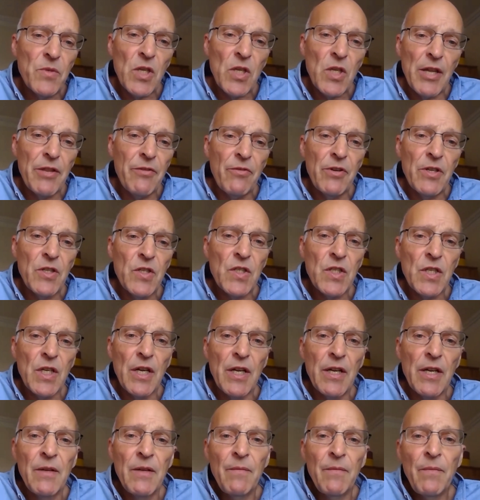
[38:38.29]
Either
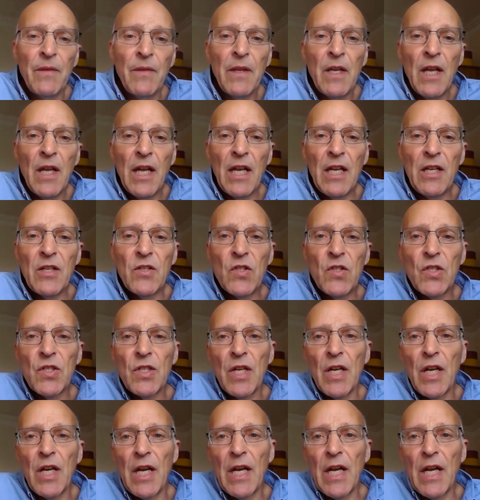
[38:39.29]
it's